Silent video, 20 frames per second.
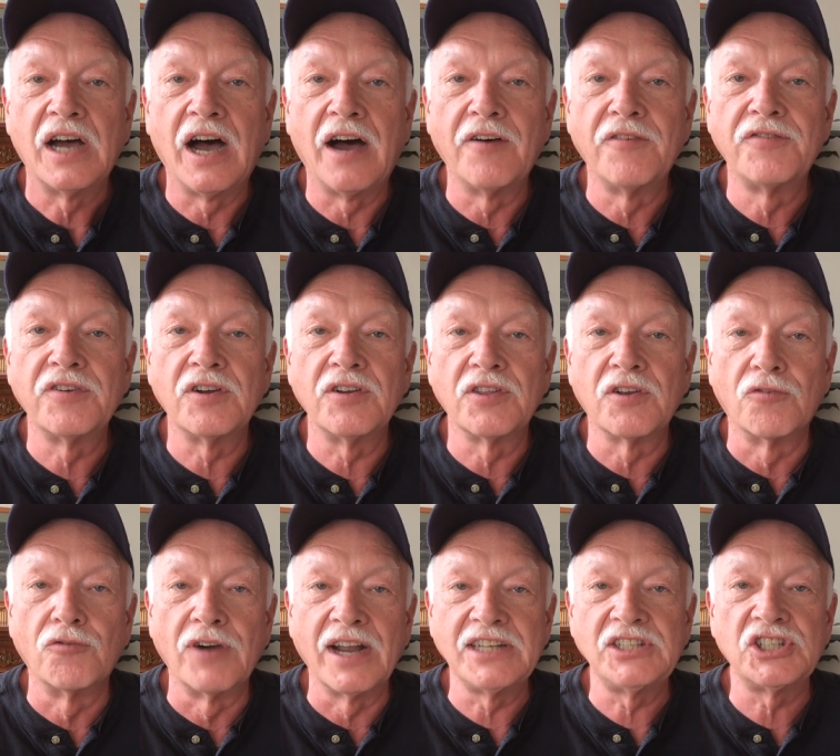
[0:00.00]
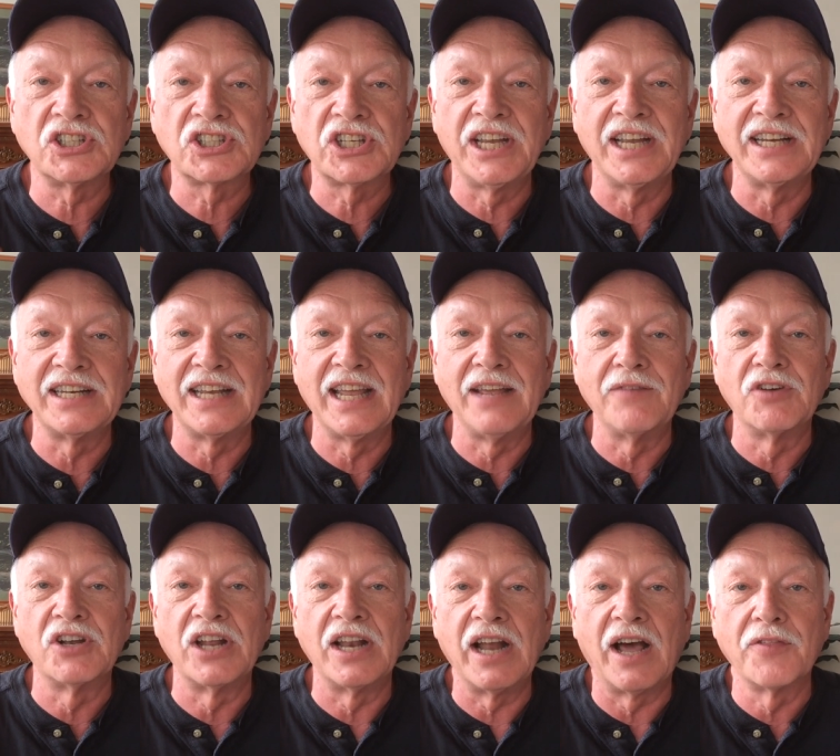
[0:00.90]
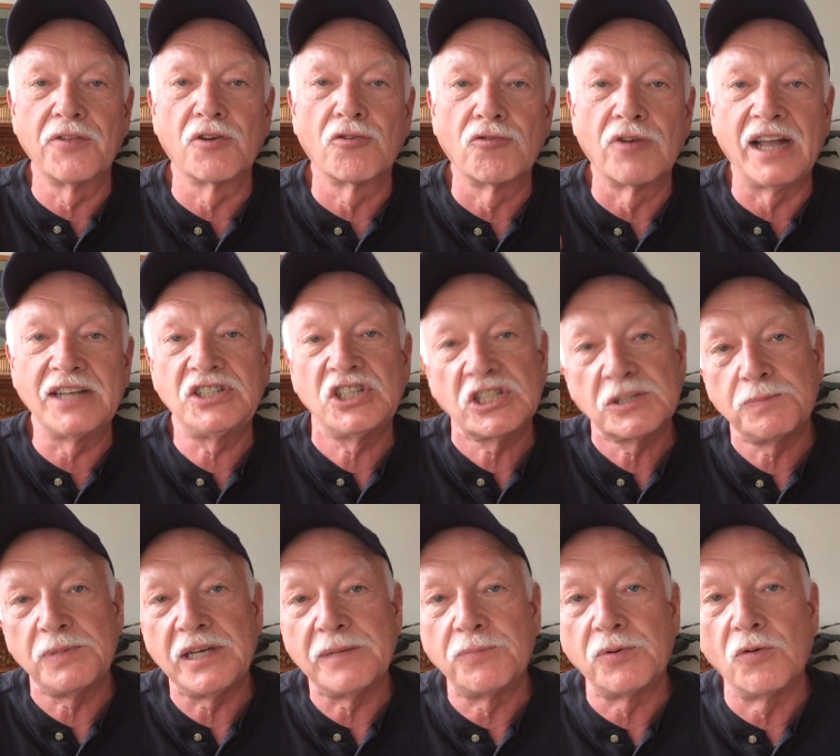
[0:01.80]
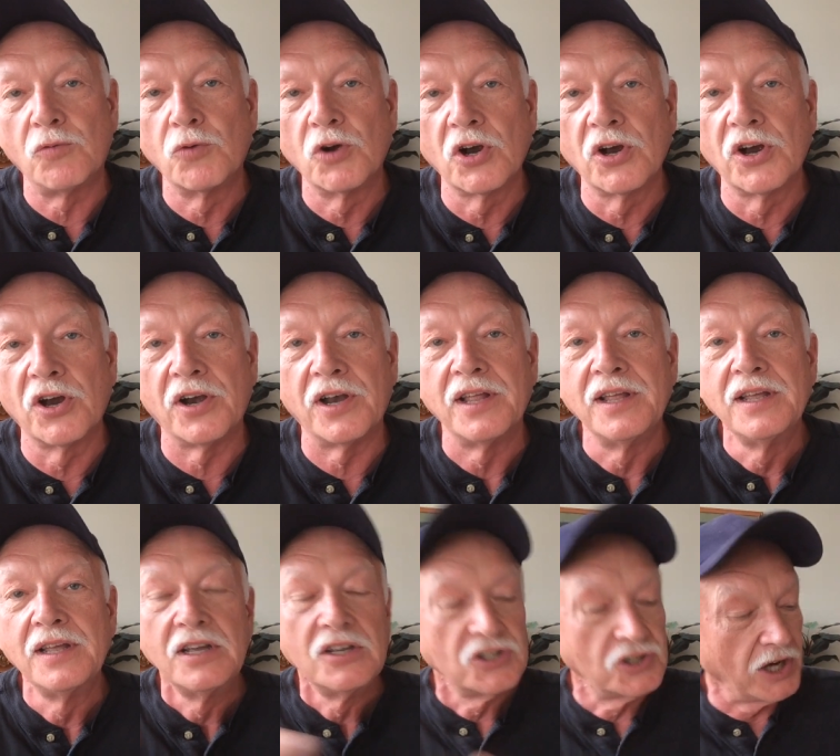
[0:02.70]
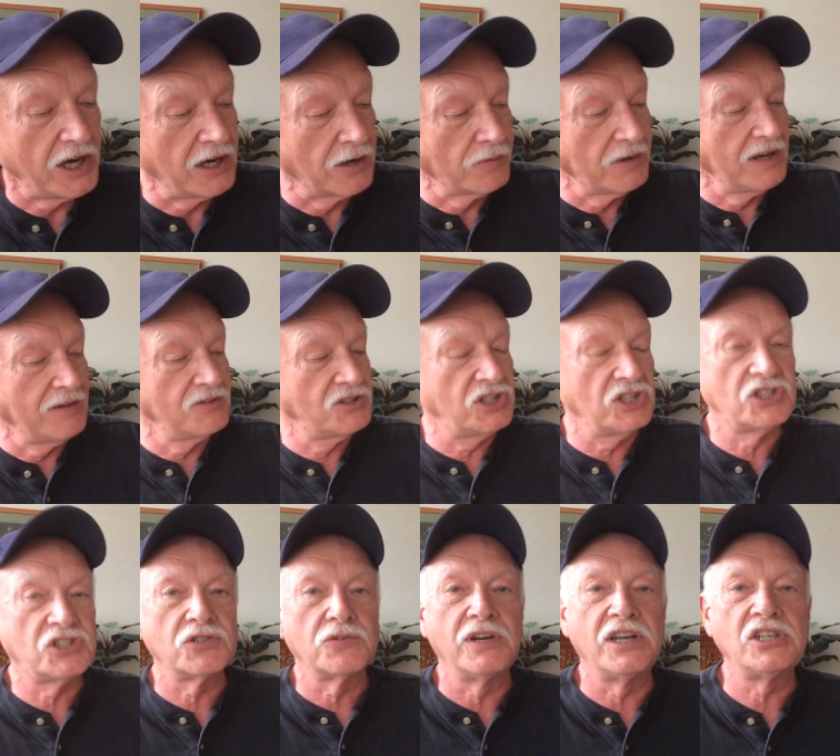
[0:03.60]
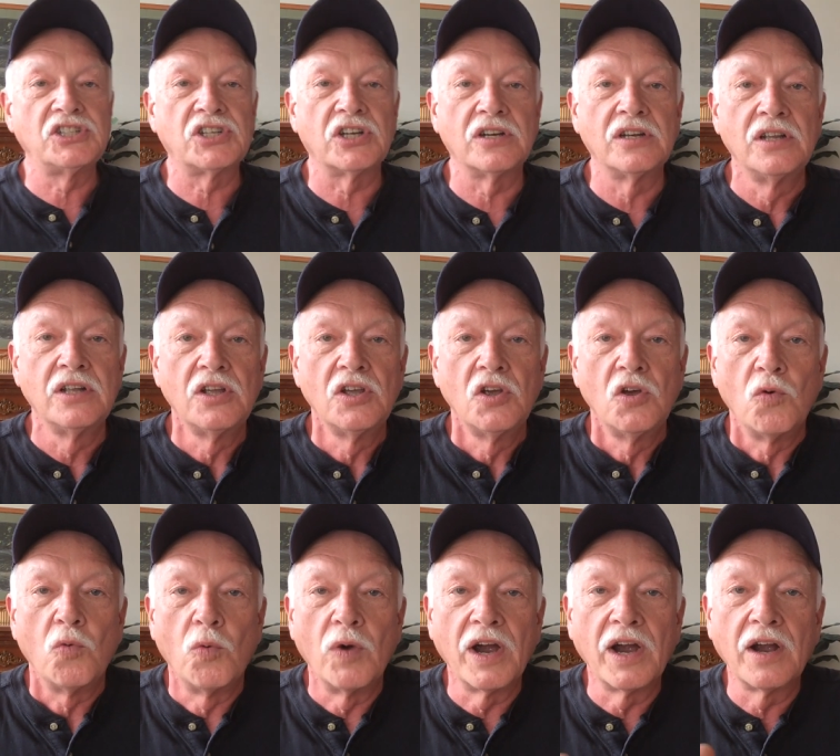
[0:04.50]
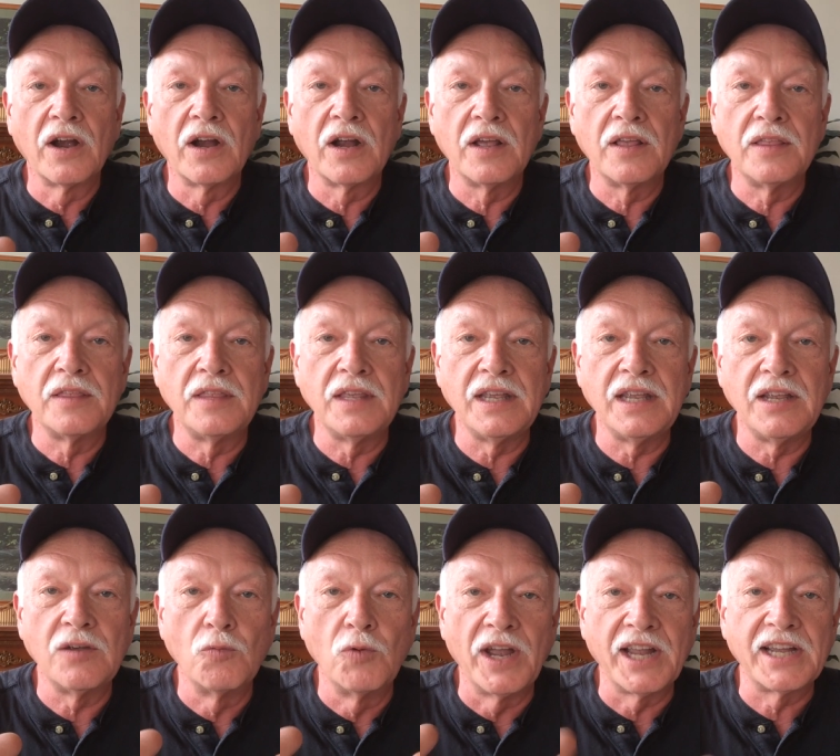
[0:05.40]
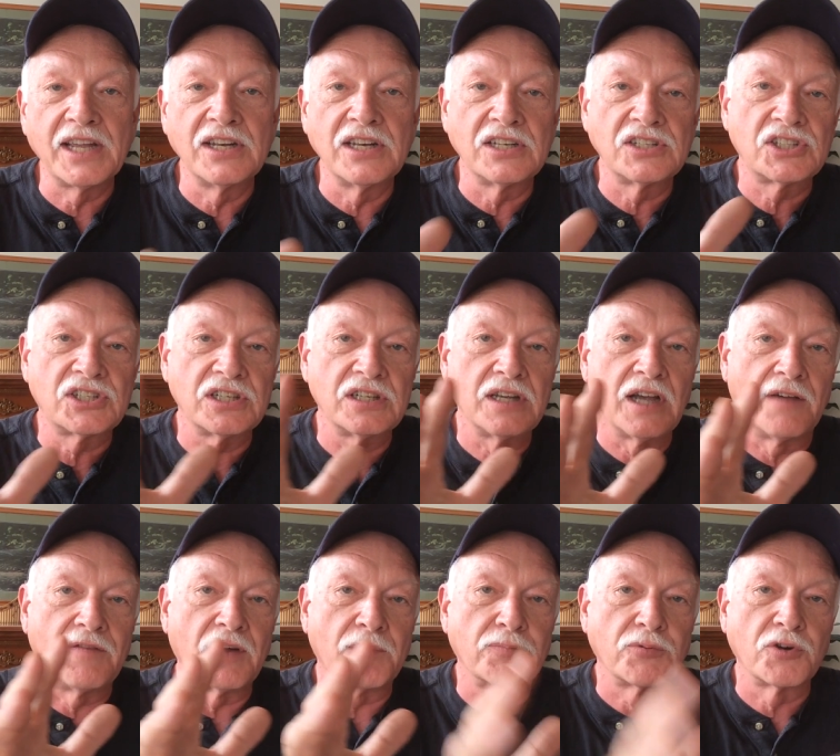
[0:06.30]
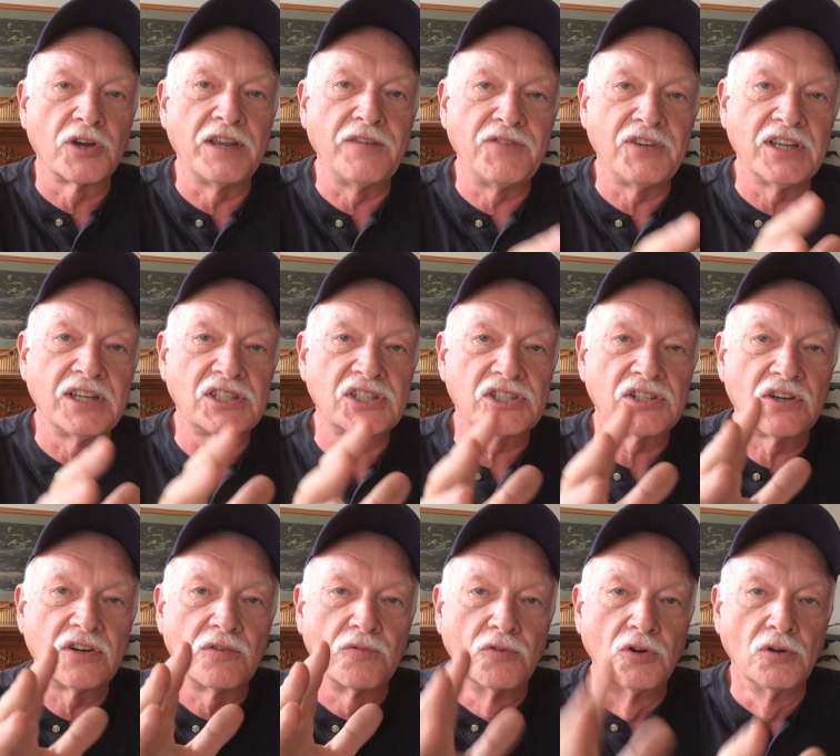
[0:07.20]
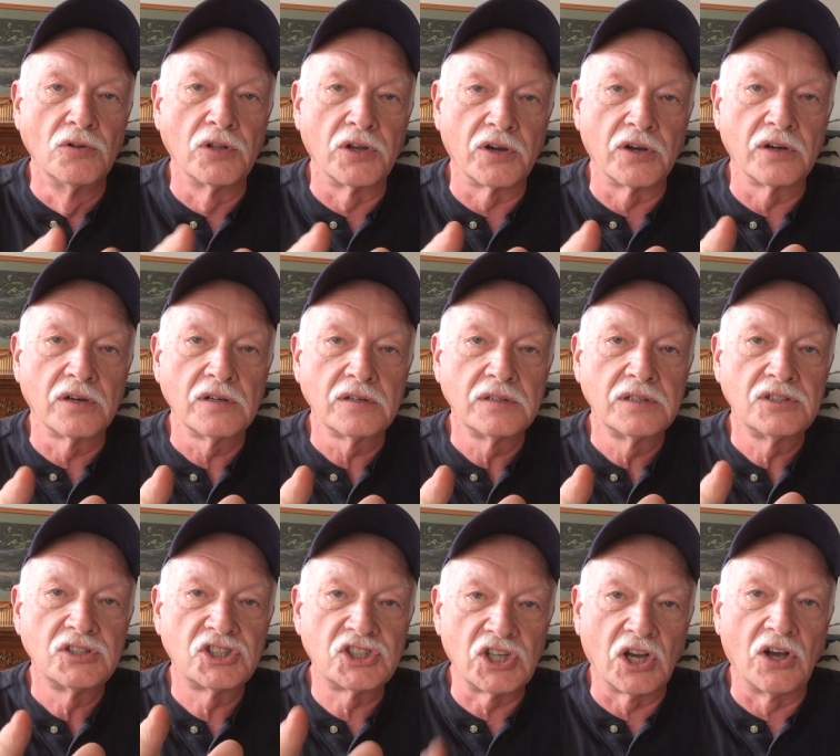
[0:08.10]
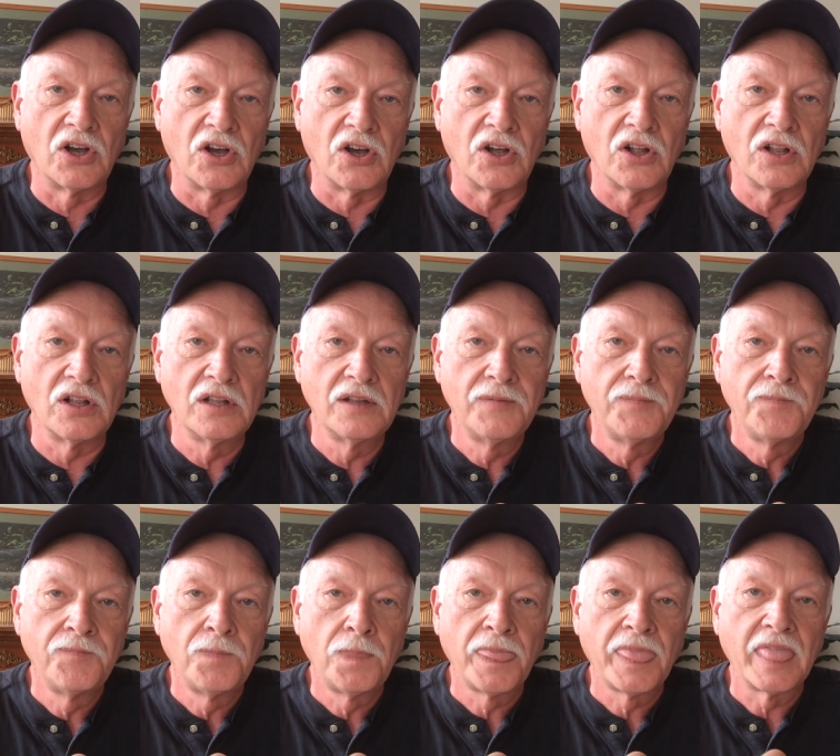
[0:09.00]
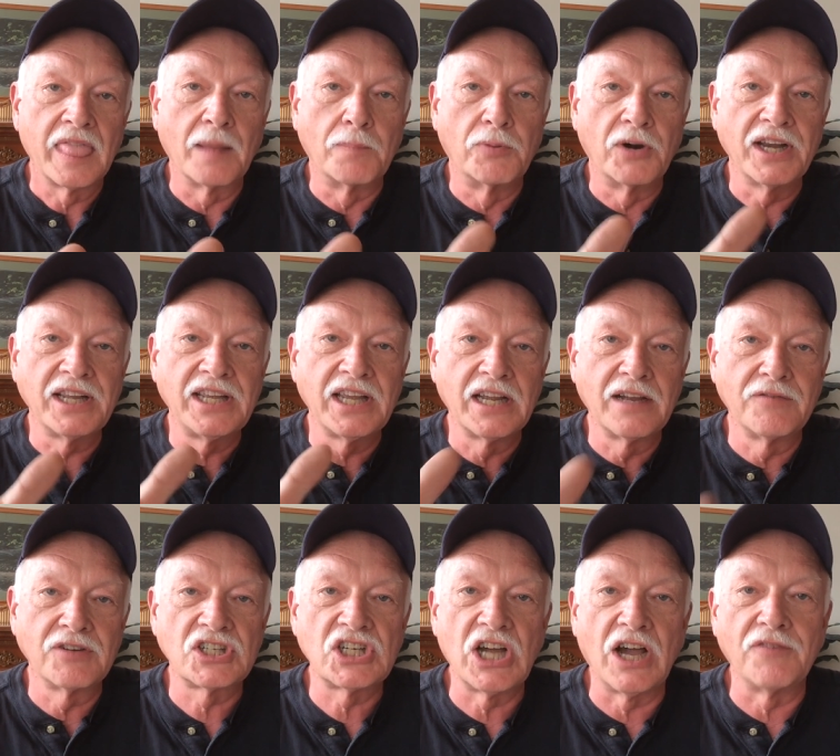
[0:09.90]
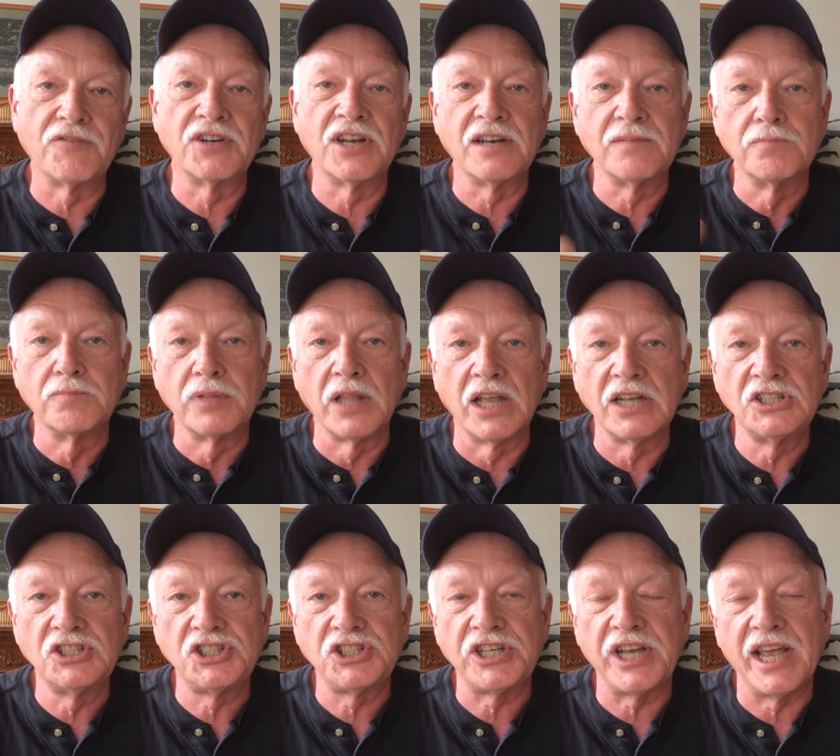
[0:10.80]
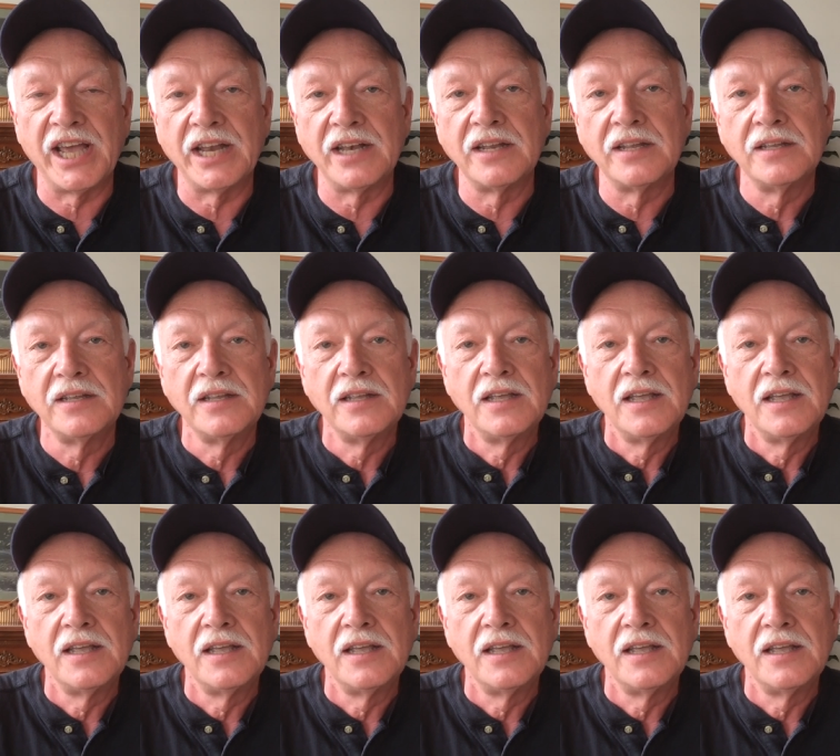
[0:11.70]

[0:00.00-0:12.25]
of the righteous King David and other righteous people were heard. So here we have a situation where the wickedness of a previous ruler, Saul, the breaking of a covenant and bloodshed,